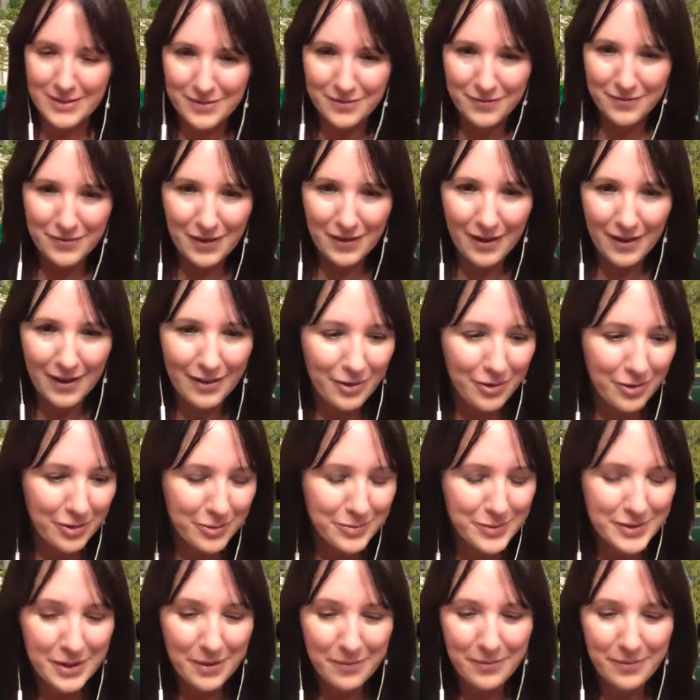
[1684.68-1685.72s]
of uh, the
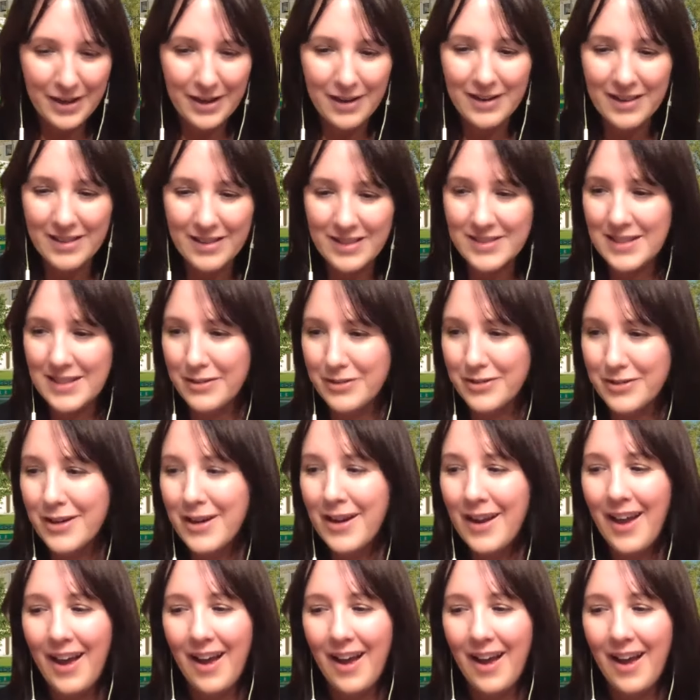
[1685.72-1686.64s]
groups coming out of the center.